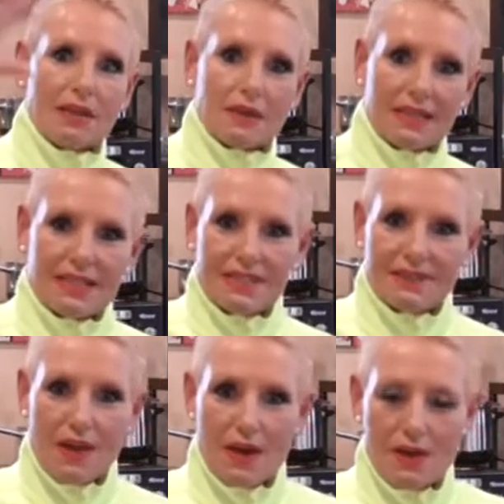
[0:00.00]
long list
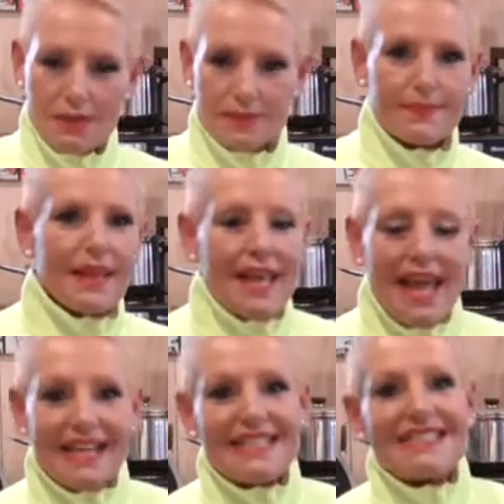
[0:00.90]
of those.
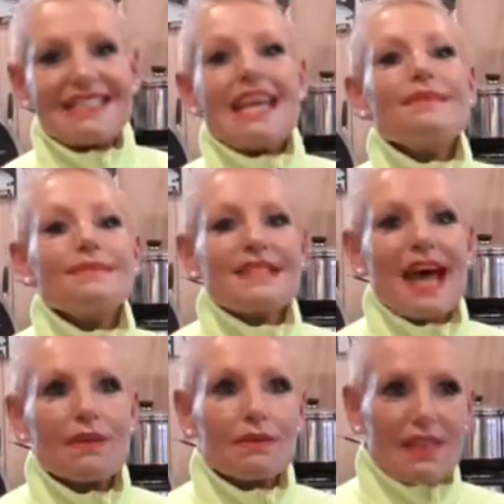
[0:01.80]
And it seems
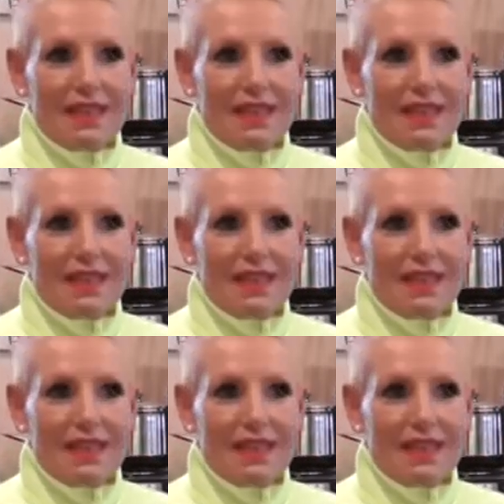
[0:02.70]
that all the